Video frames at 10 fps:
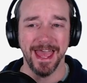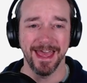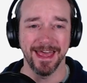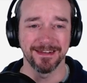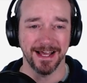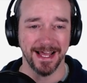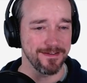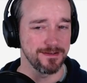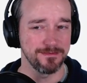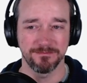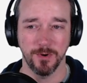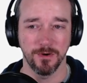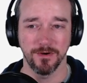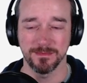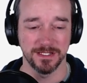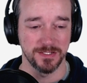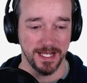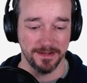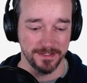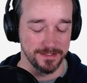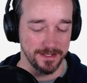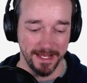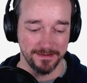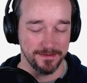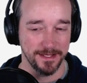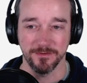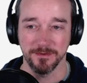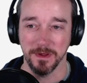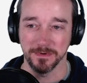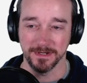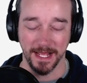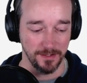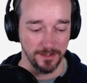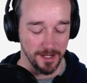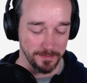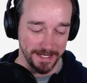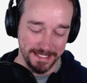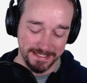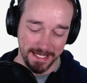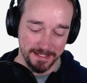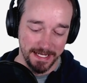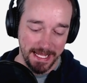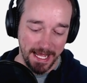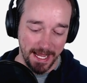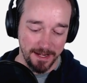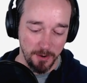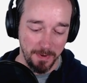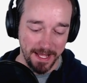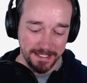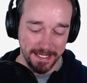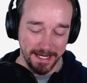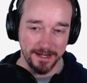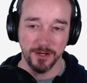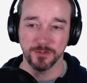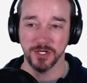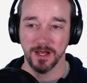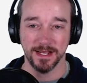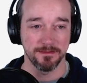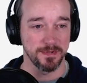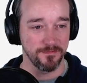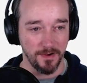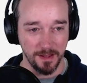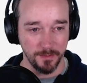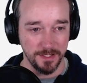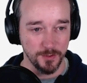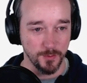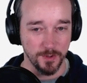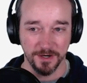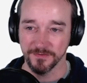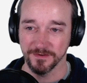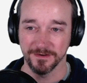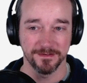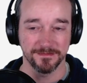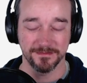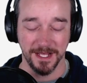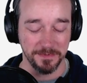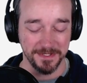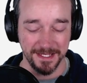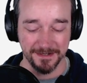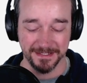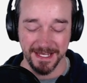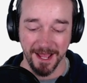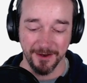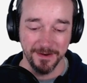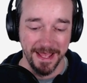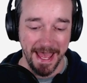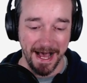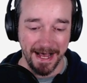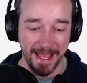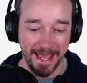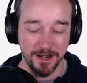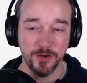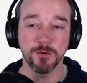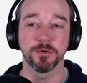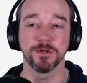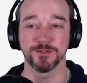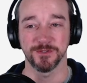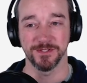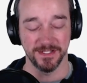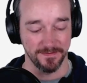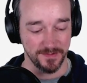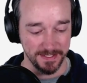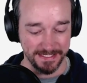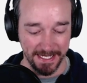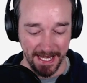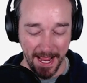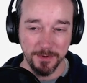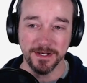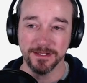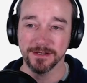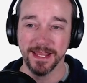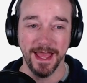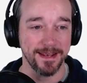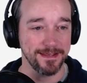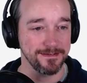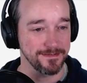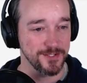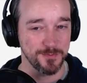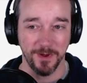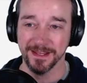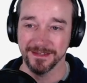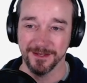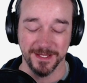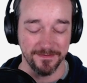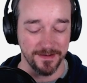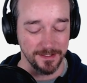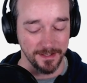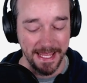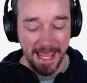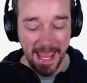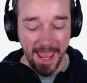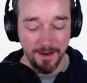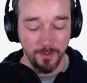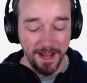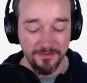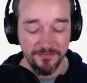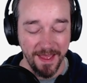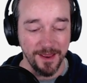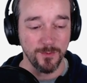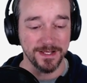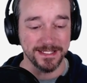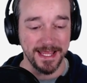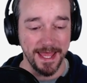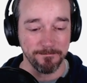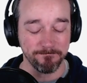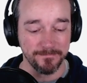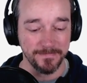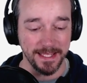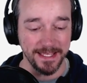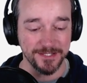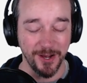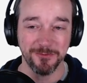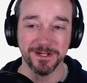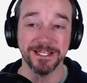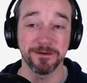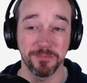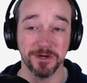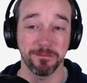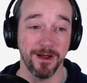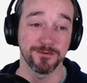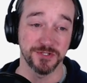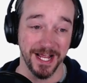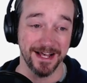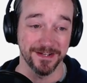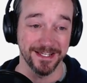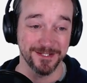And I haven't programmed in Java and I don't remember how long, but I said, I know Mike and I know John, I've been following your work for a couple of years now. And I know you produce good stuff. So I said, I'm going to look at it. Just want to, you know, give it a look. And what I found was that it's not really a book about Java.